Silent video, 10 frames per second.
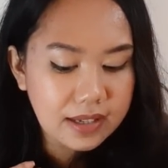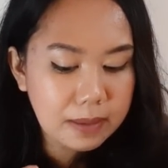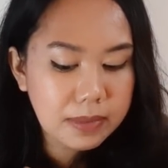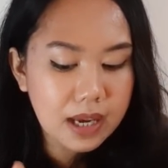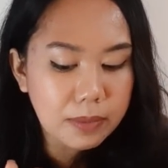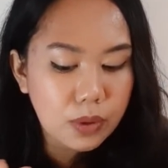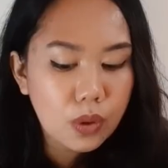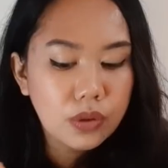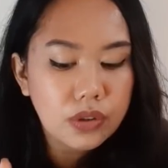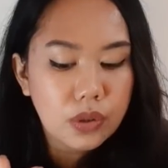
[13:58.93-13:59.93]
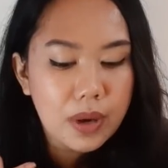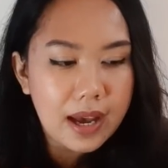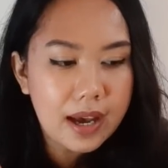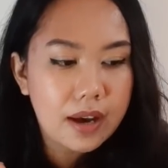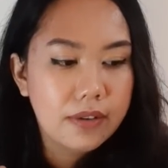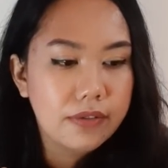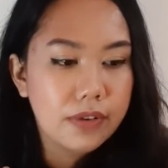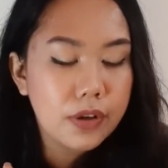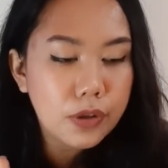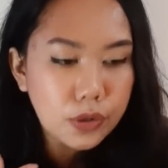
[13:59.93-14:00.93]
at the same time, you also
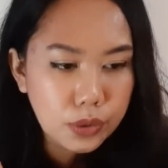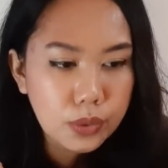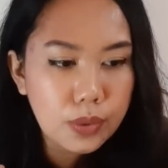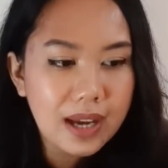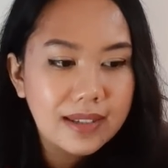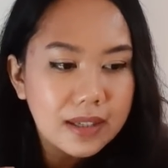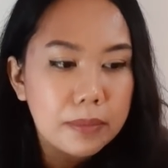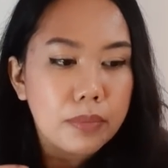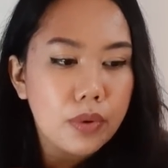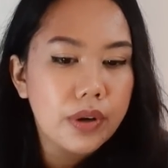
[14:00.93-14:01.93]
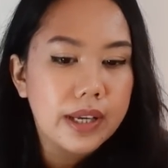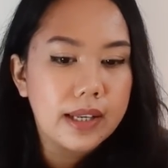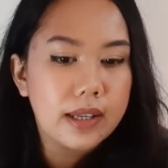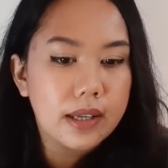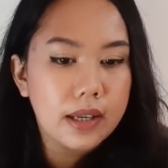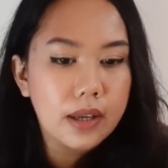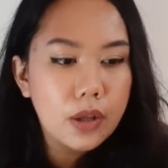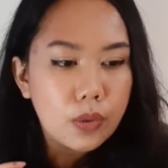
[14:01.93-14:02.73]
have to, at some point,